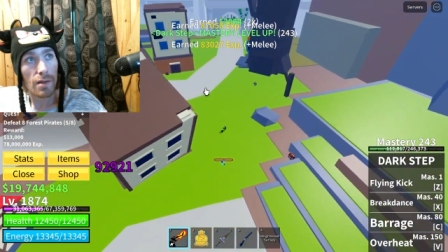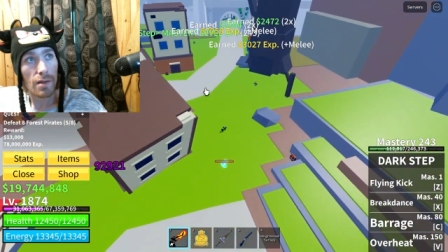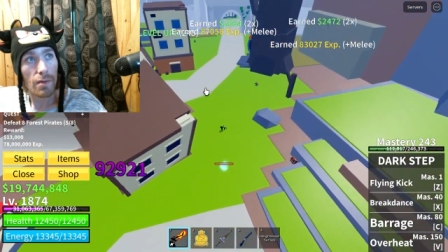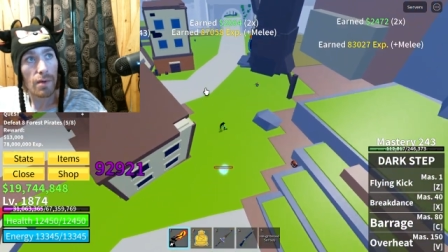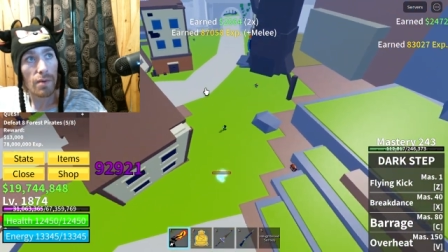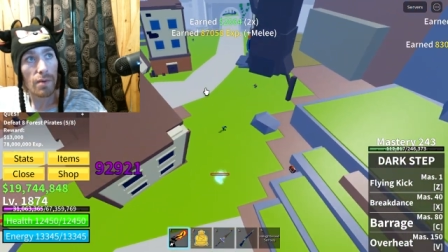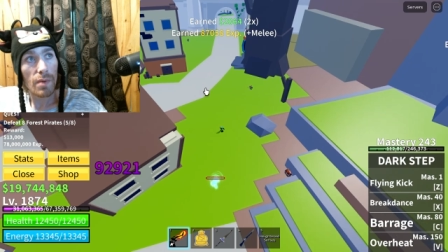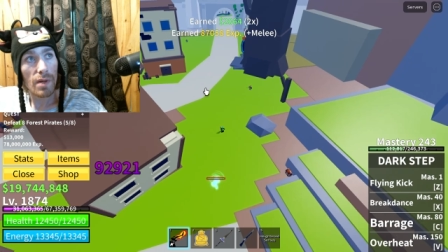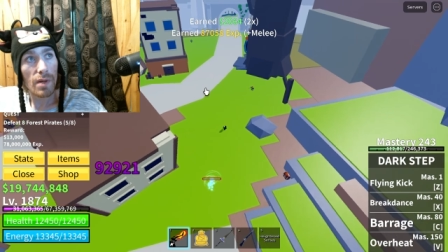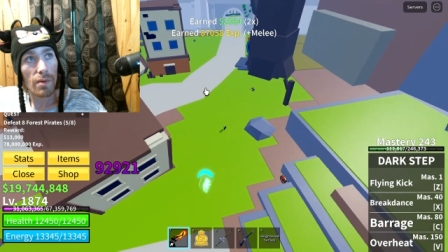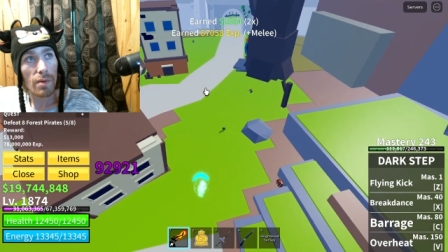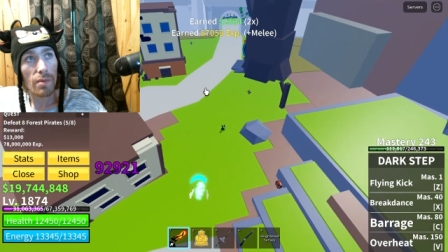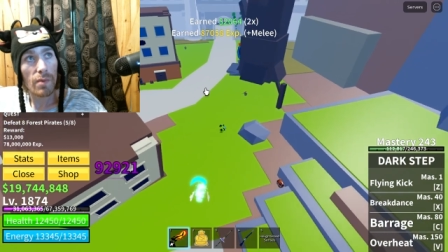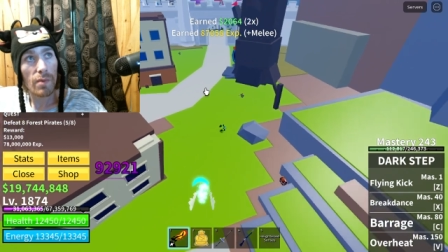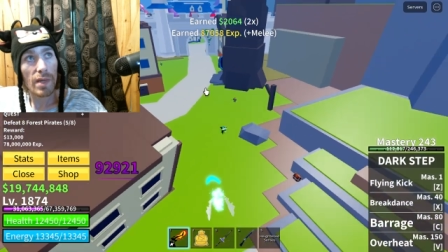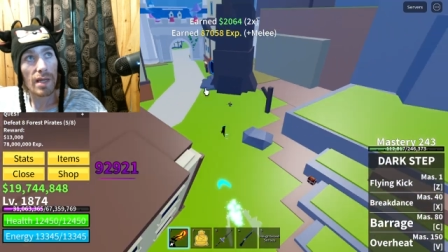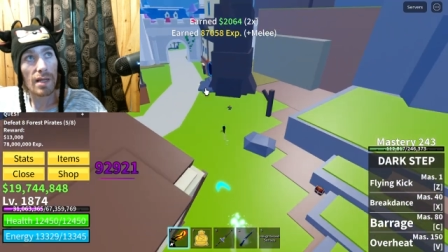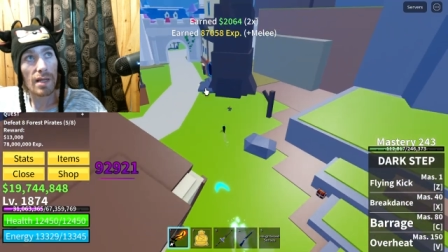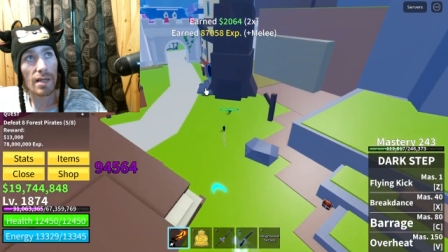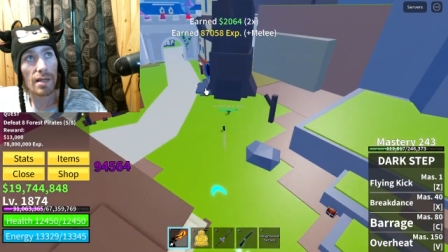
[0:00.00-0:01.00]
we will we
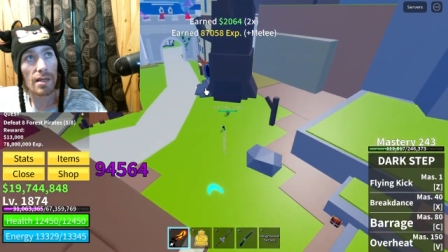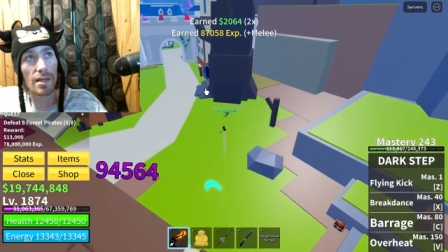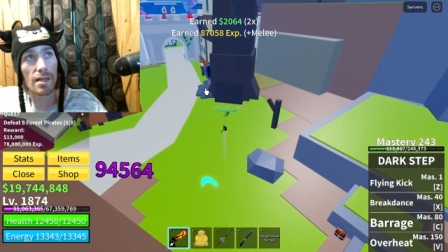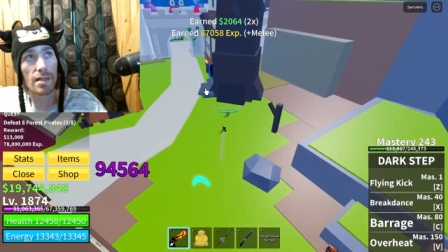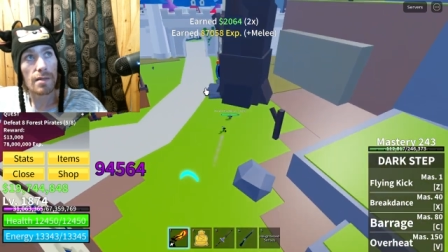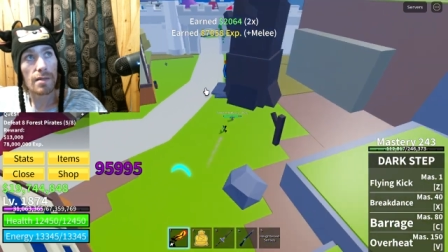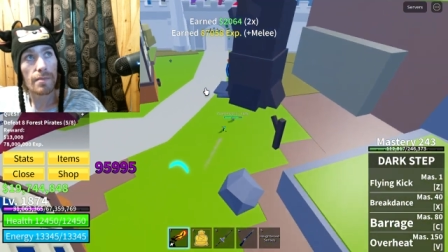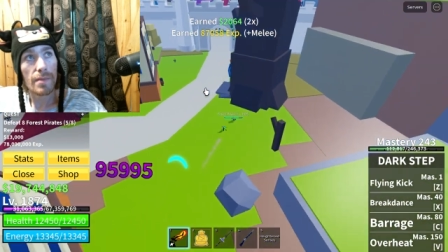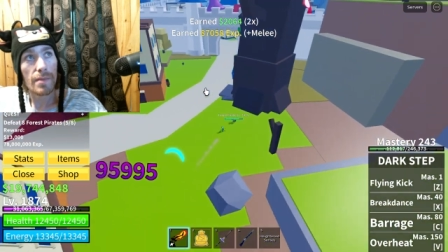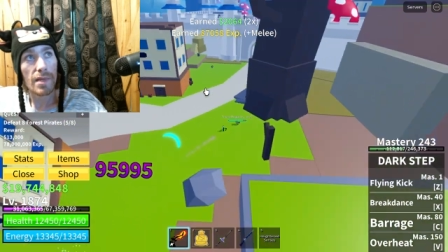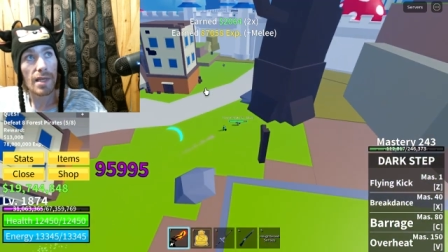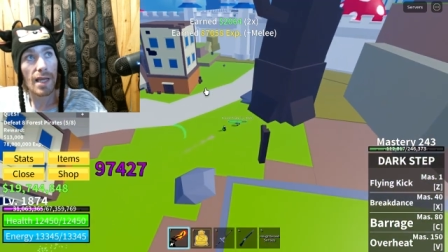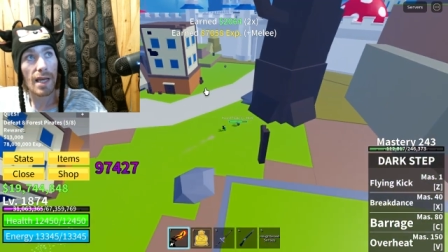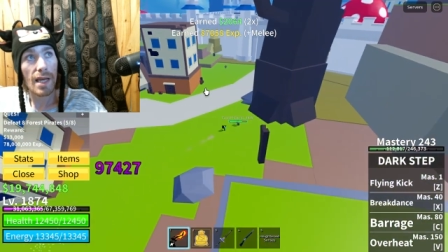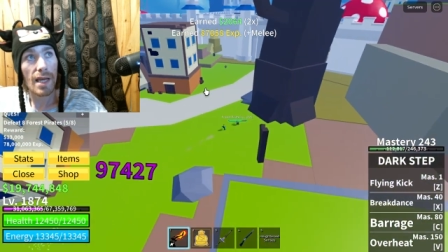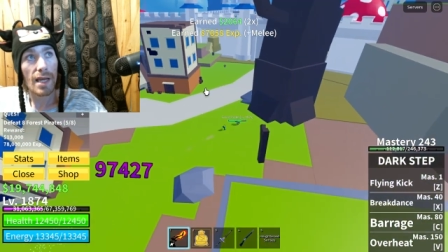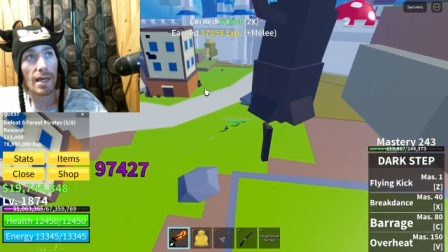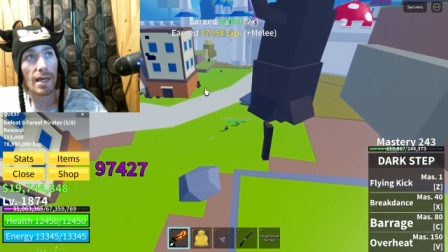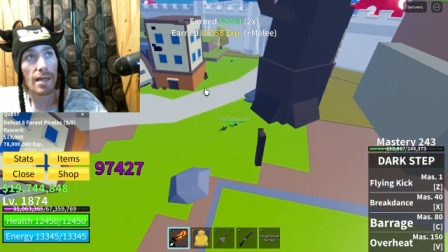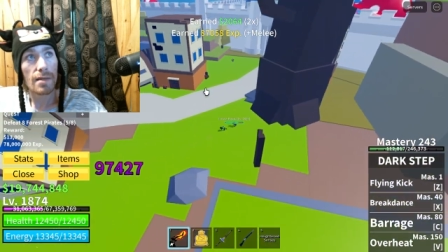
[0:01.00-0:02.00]
will yeah